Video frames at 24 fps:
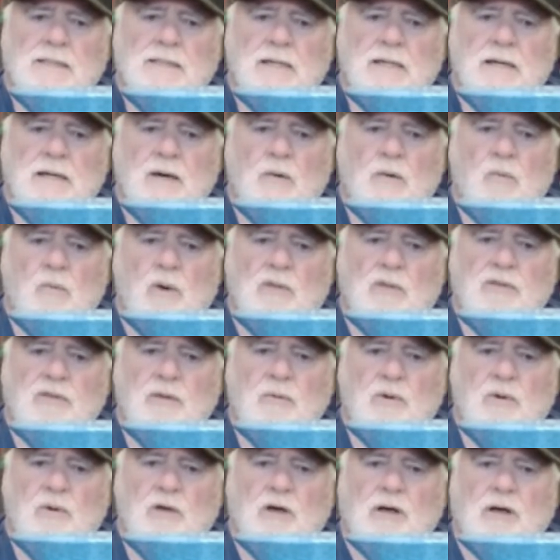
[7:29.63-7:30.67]
what
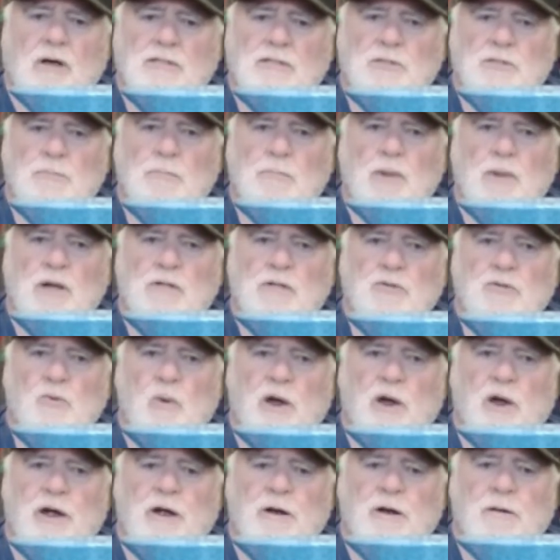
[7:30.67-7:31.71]
they would call sponge
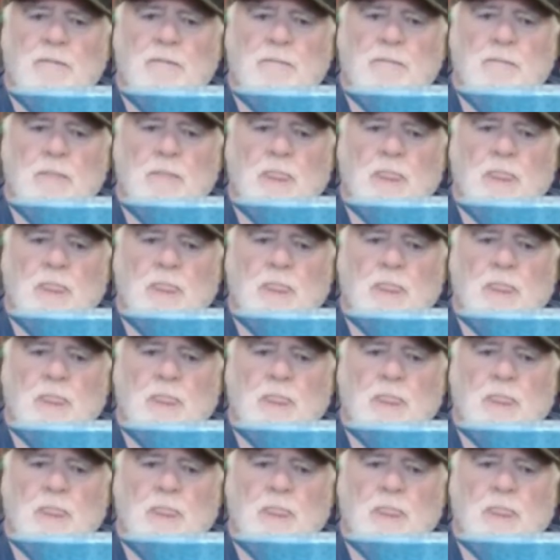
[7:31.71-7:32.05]
ware.